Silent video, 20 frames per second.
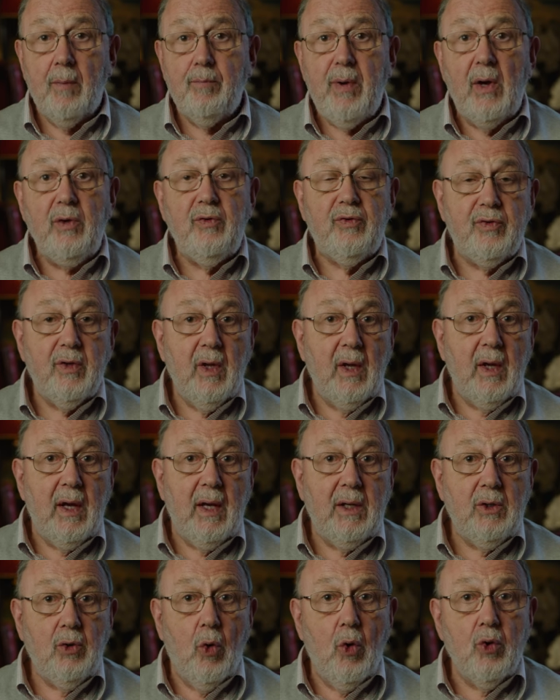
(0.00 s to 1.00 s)
both
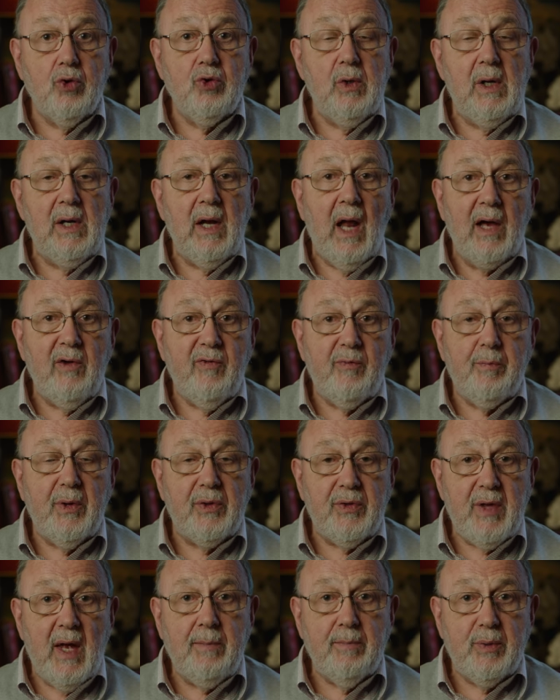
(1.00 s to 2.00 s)
in ordinary life,
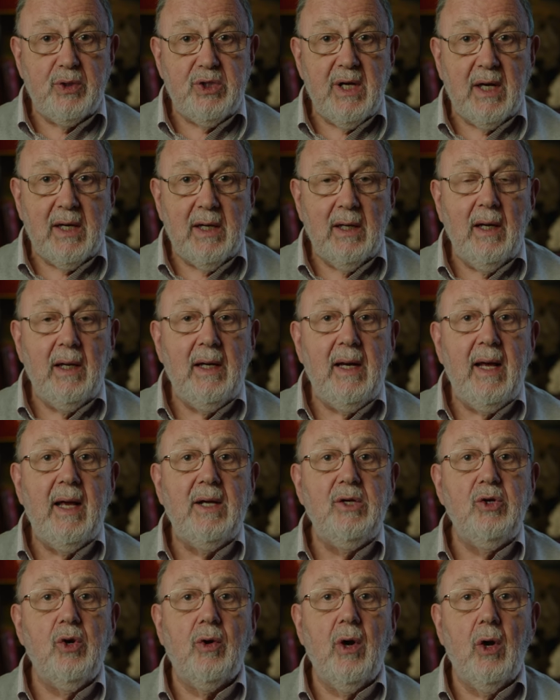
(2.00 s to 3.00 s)
but then particularly
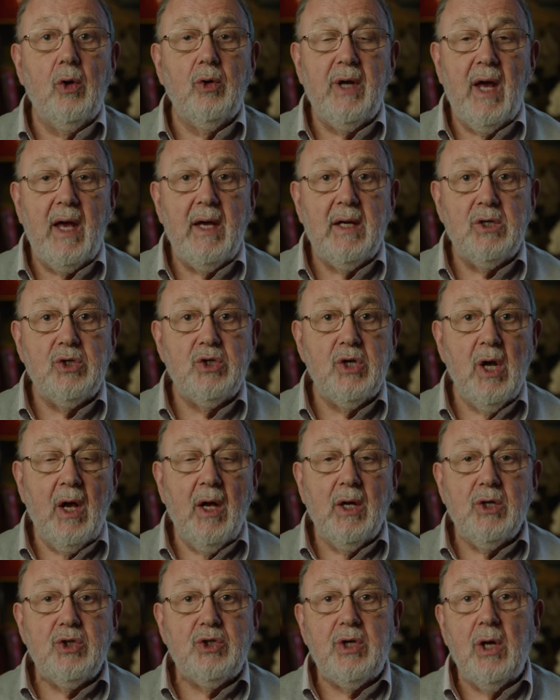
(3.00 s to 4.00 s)
in your old age.
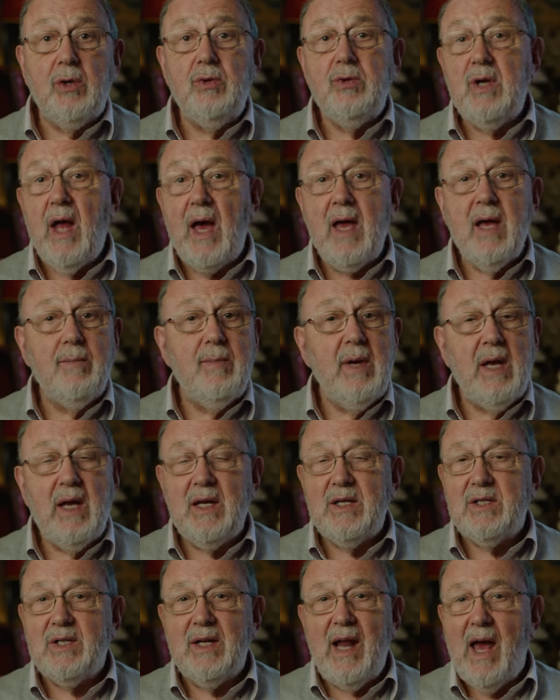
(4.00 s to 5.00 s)
So Naomi
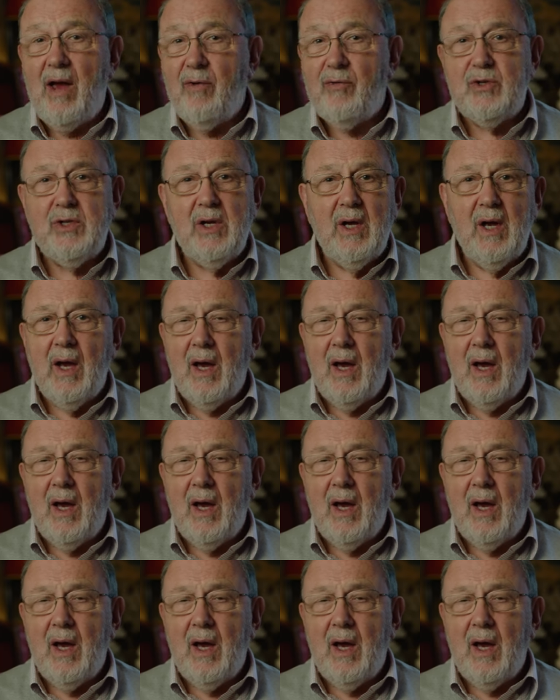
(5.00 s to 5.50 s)
is left